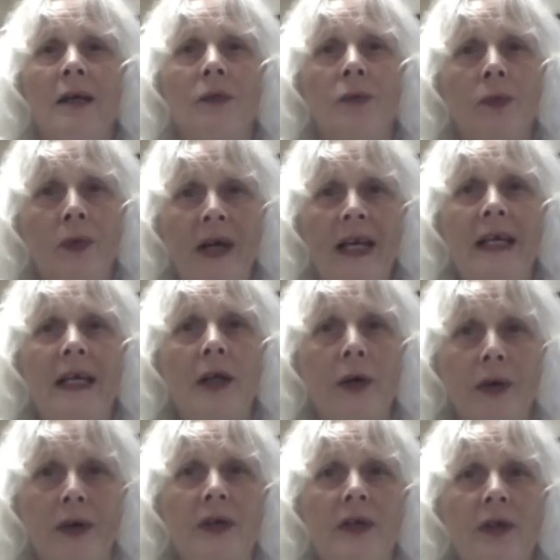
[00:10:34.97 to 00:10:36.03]
really
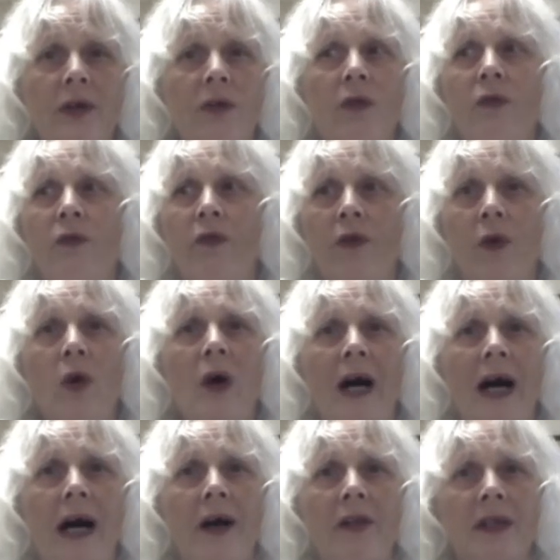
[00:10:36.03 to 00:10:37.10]
good for
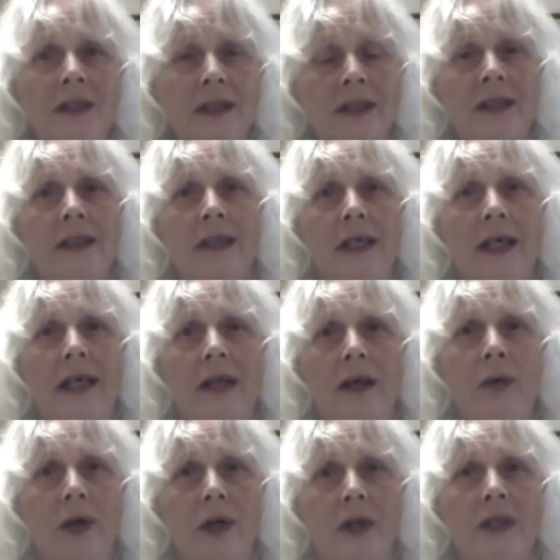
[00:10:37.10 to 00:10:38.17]
others in their
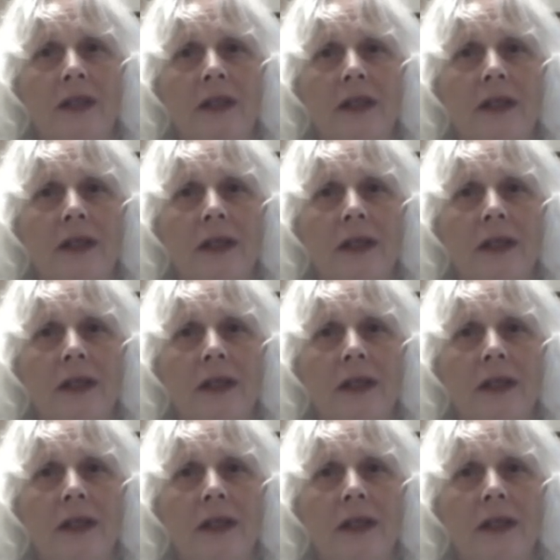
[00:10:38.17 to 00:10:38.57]
works,